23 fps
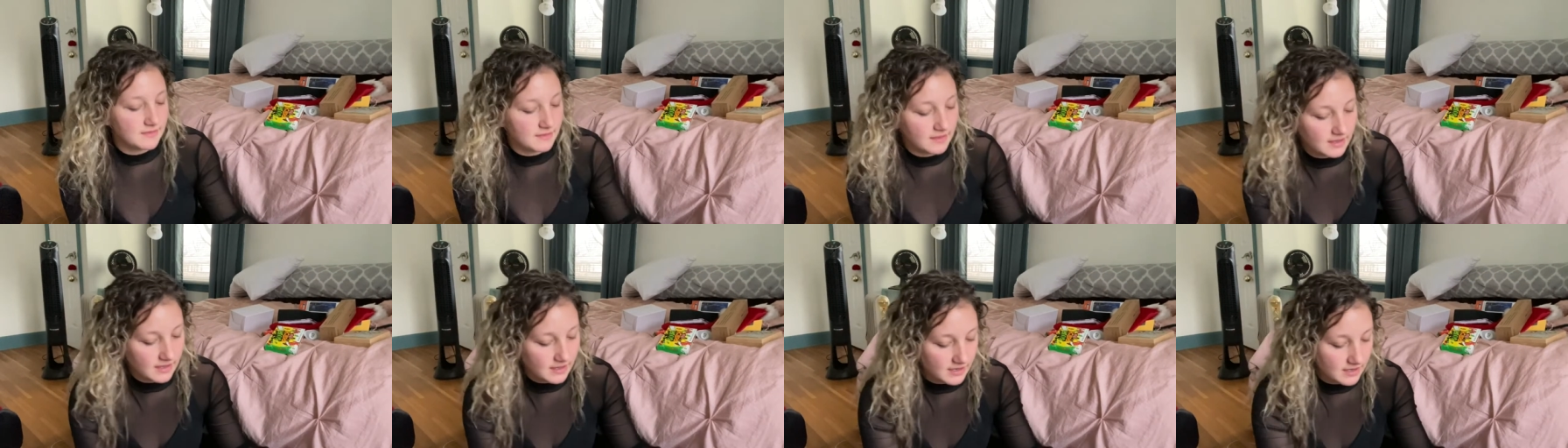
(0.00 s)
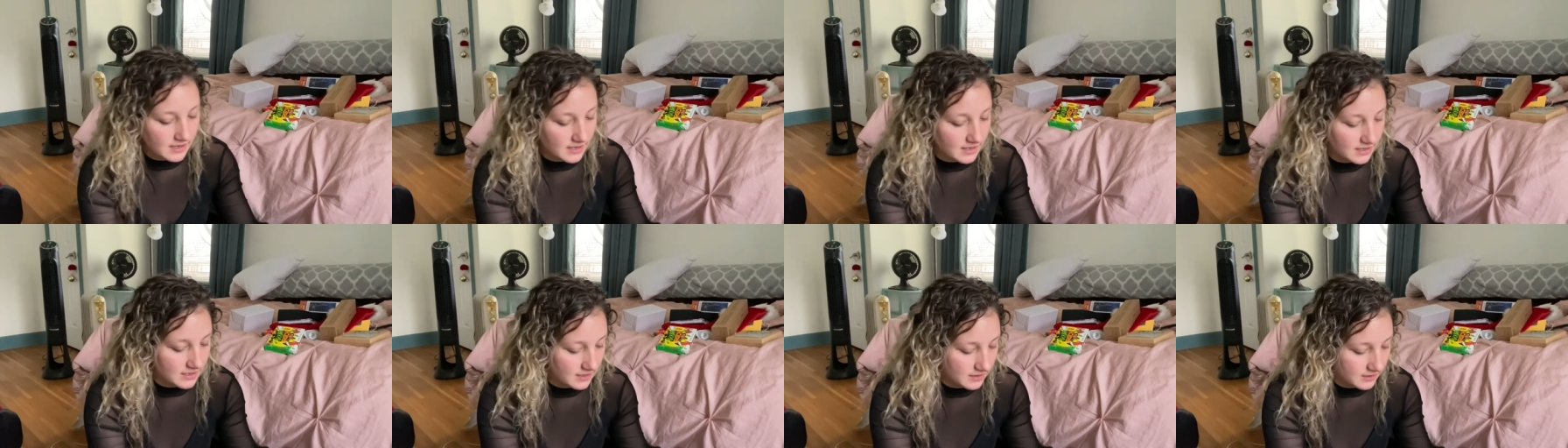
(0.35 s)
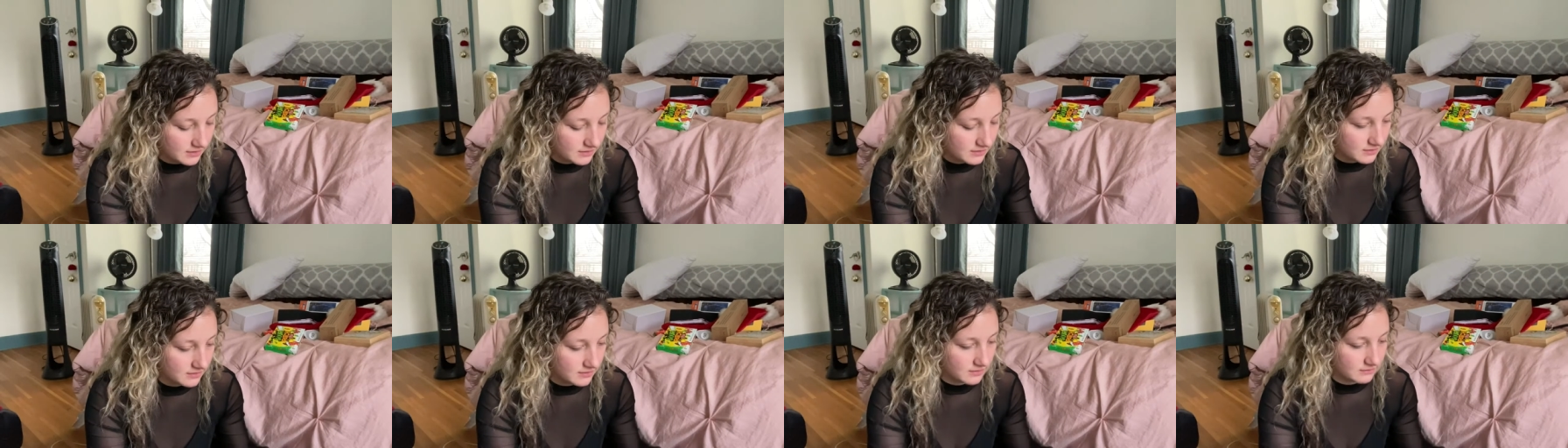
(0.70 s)
then
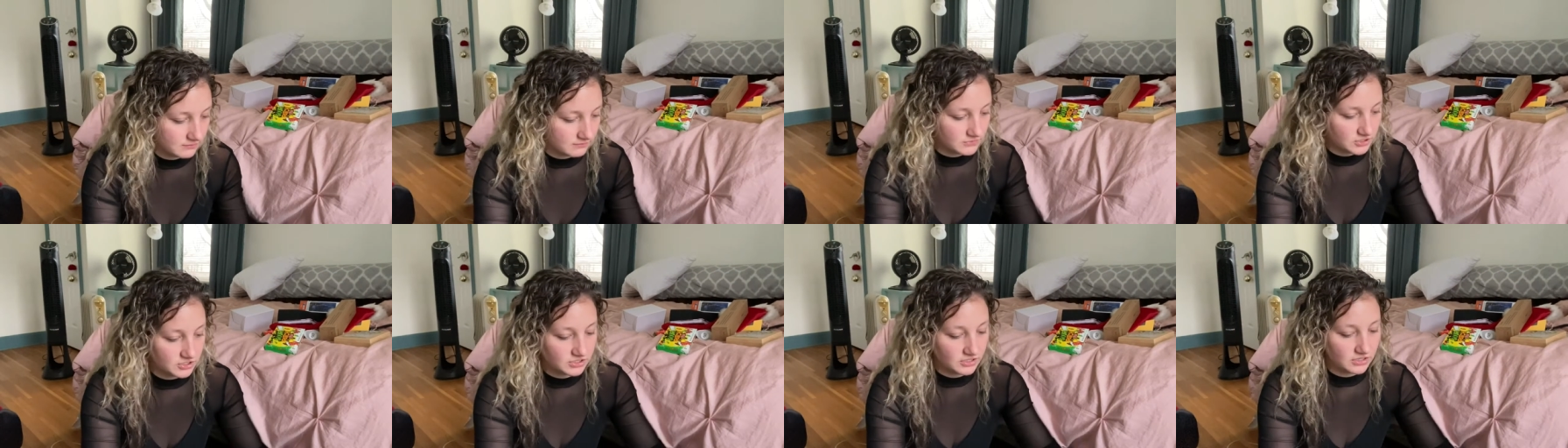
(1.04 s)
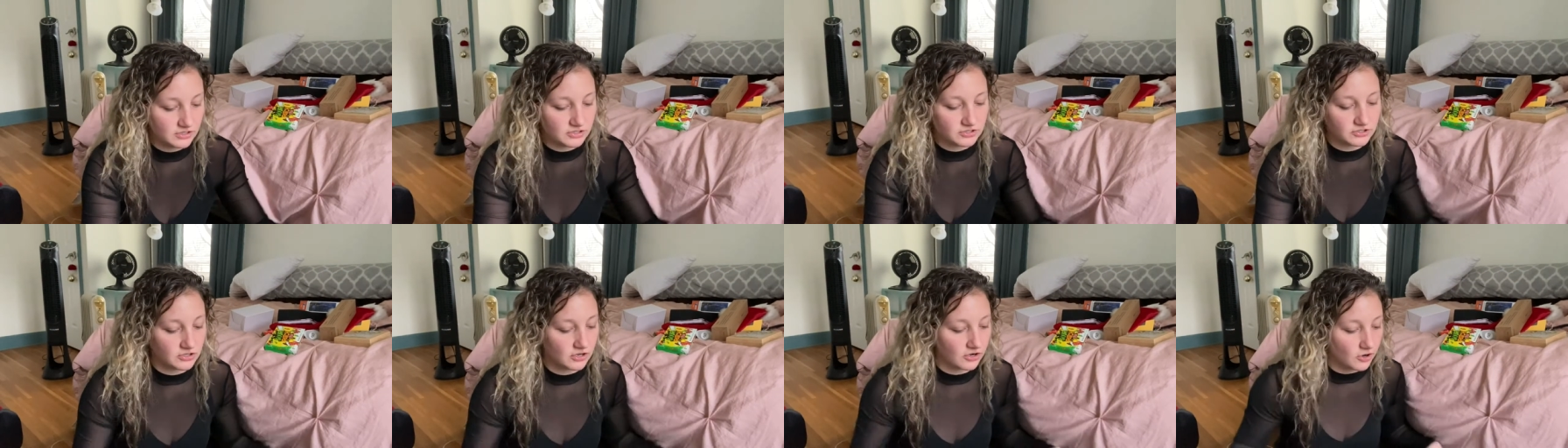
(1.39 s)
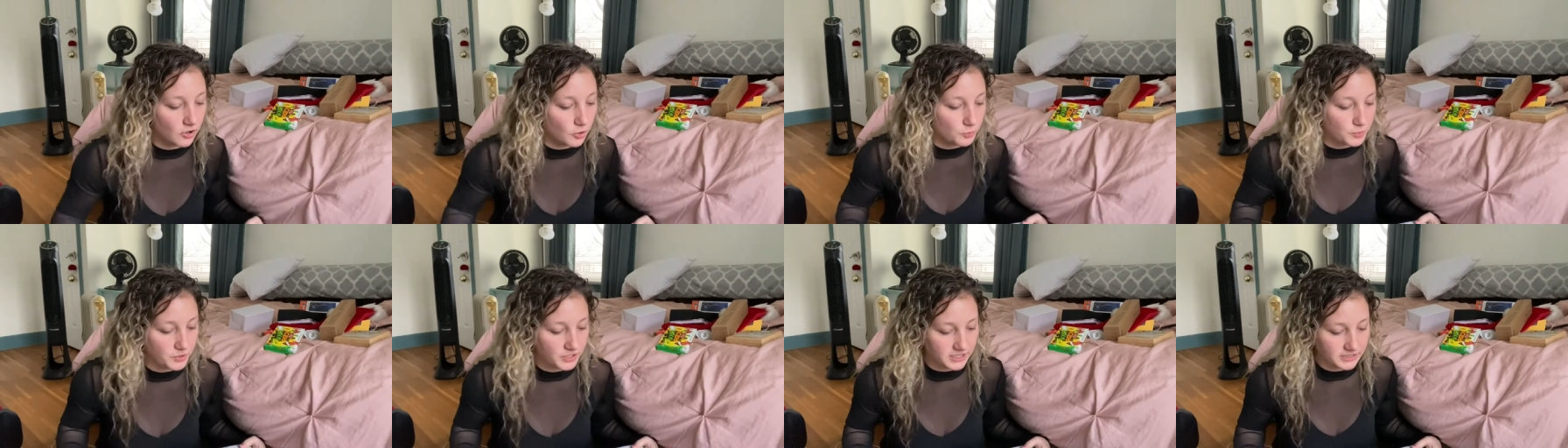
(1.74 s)
I'm just gonna start
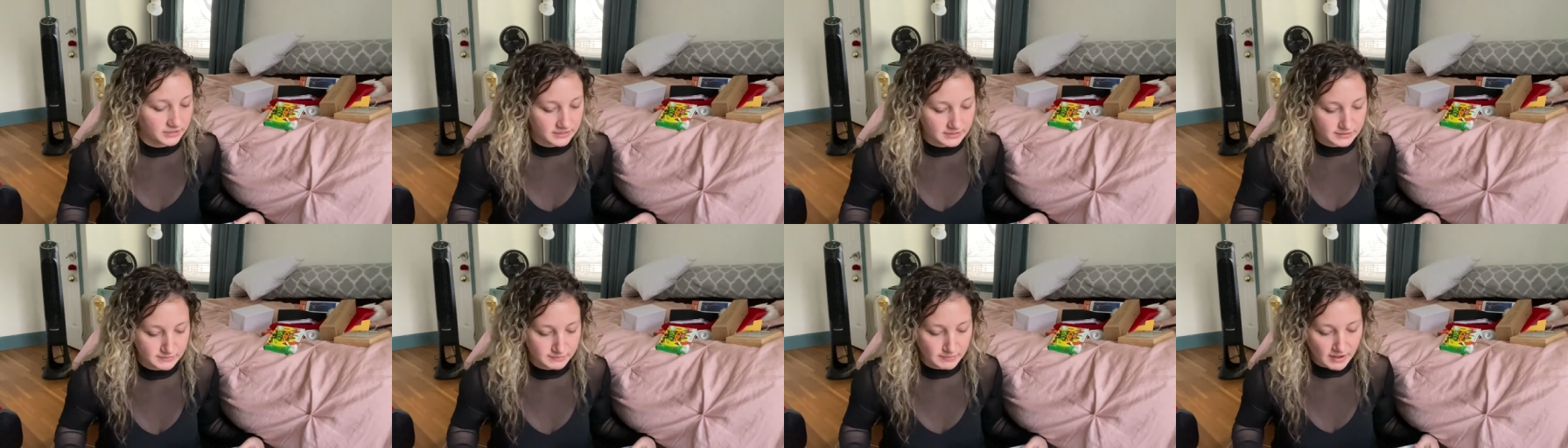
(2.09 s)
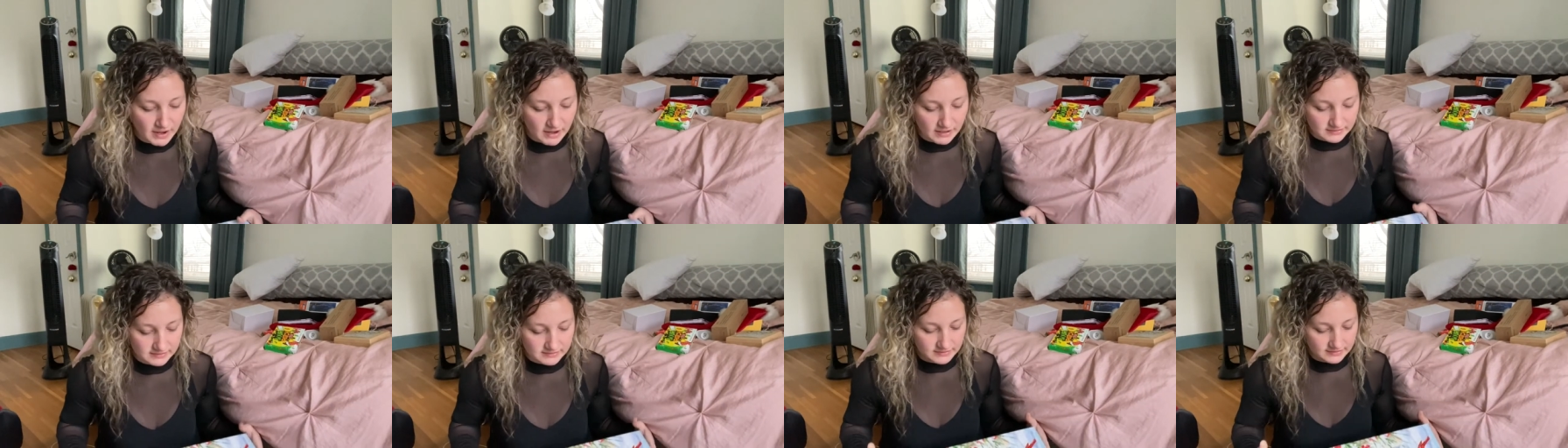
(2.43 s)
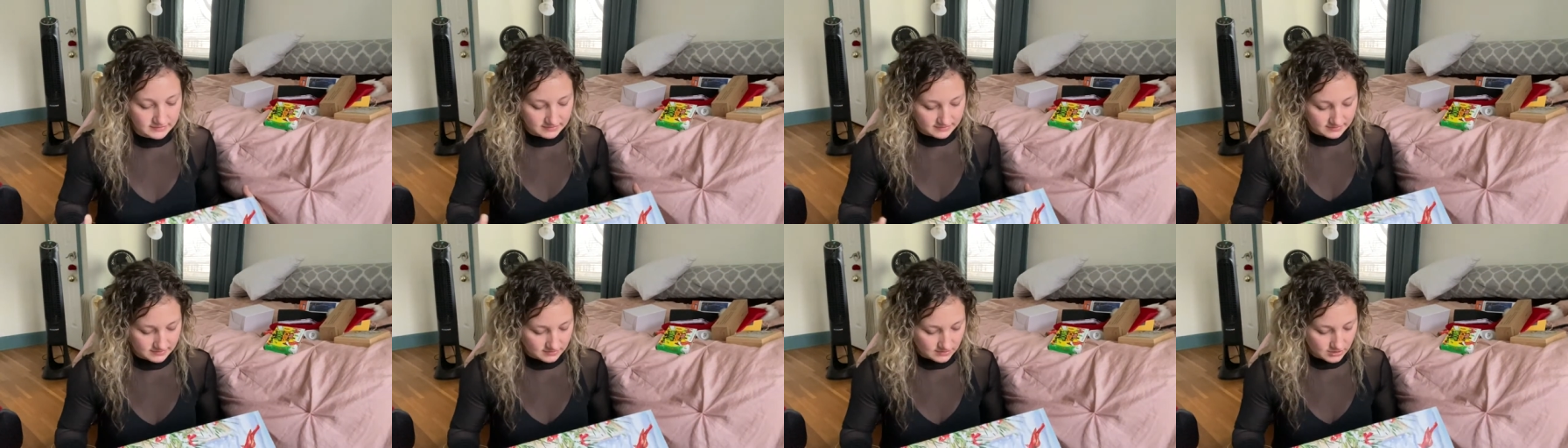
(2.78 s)
opening these
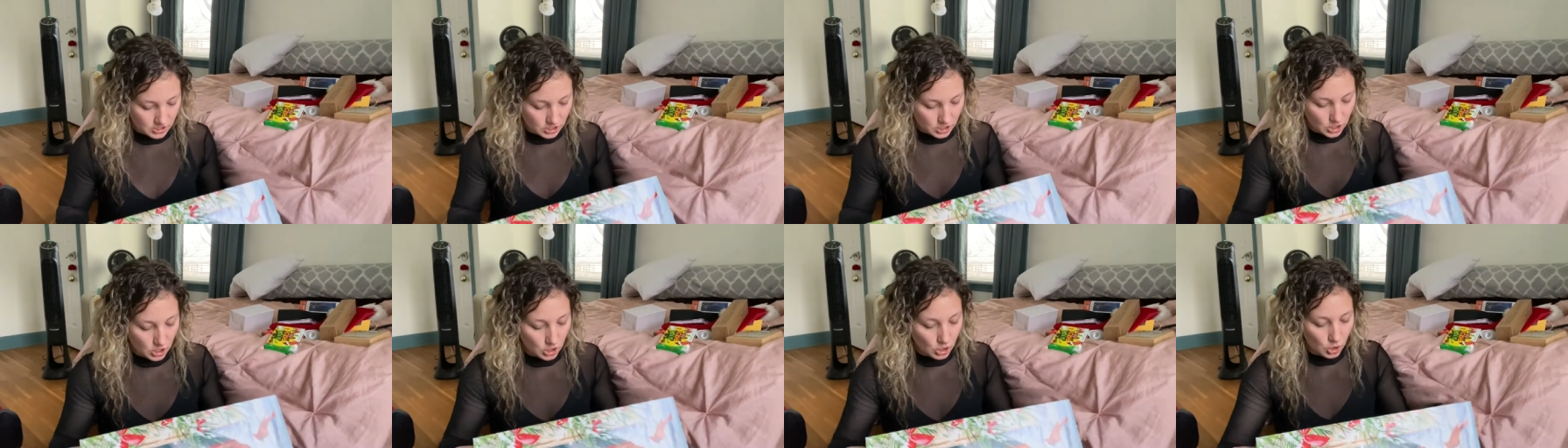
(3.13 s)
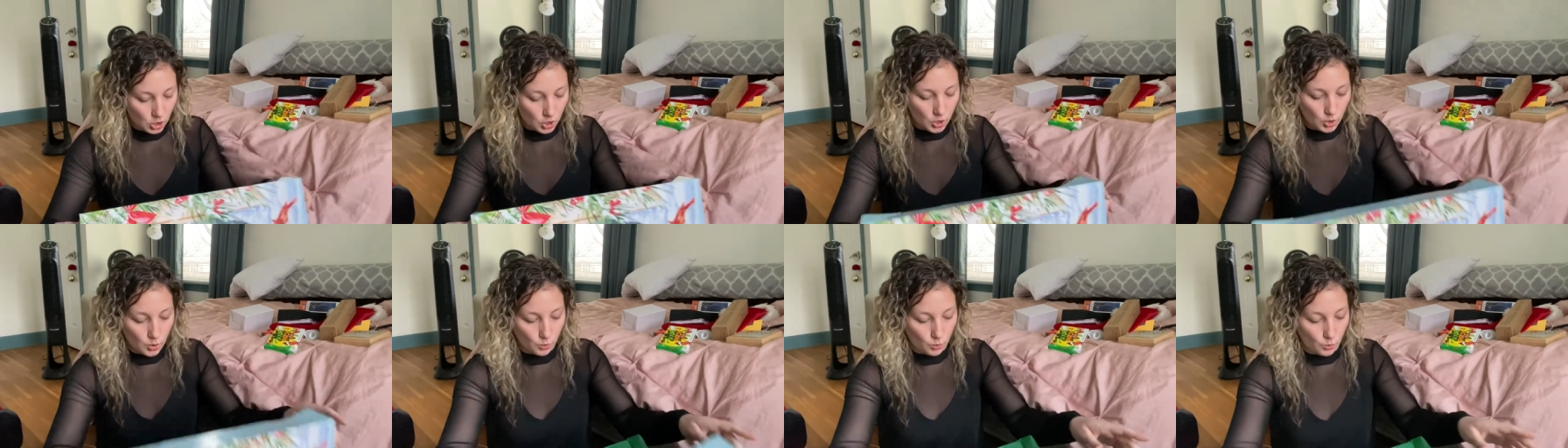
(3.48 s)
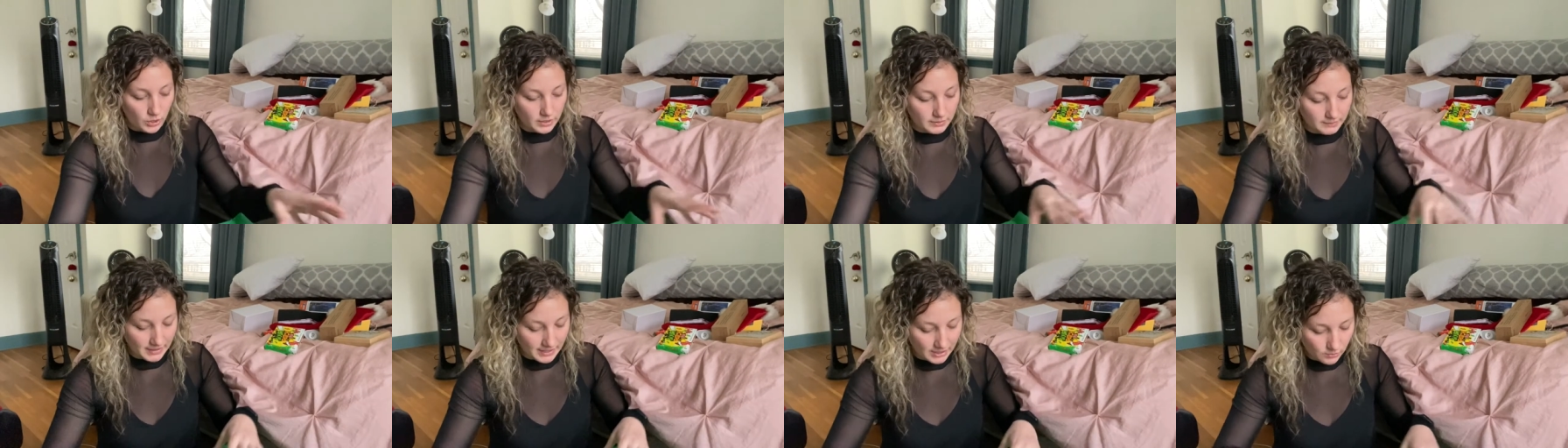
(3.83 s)
boxes one
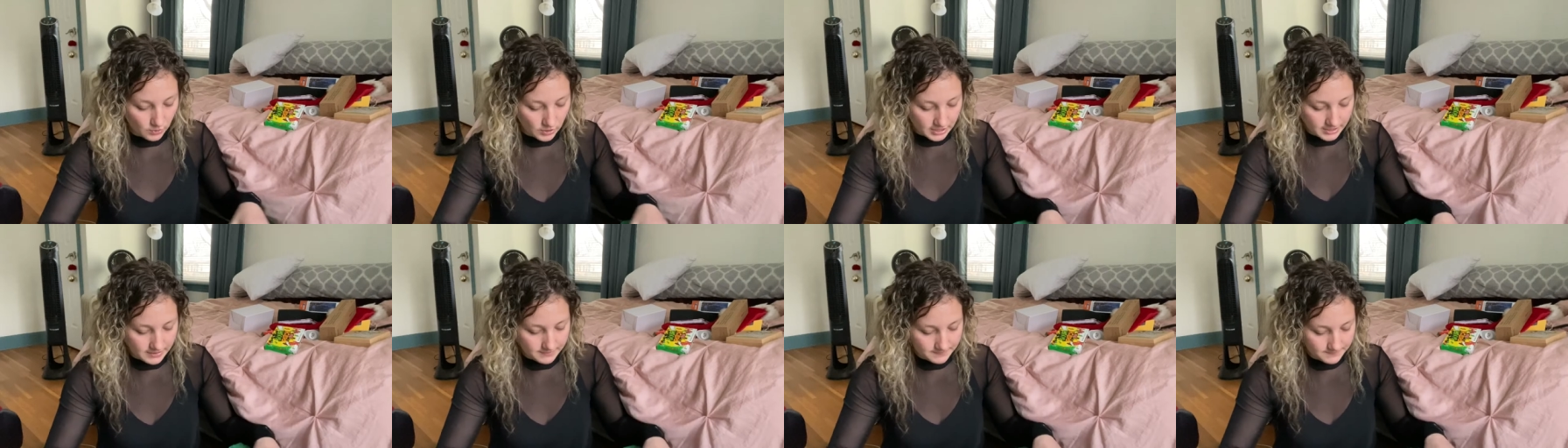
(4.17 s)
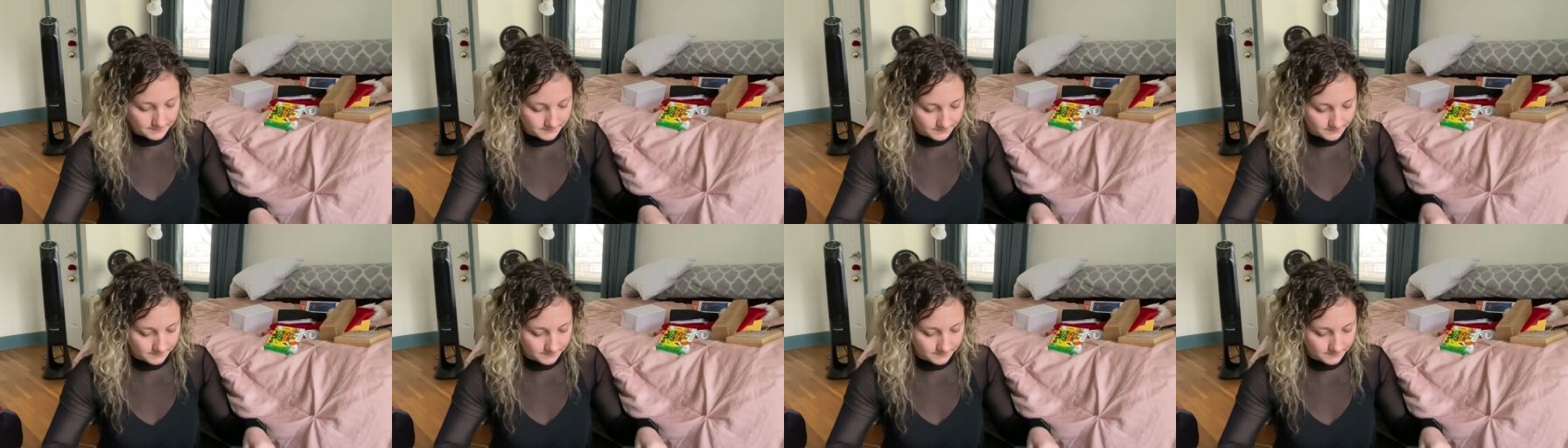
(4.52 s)
by one.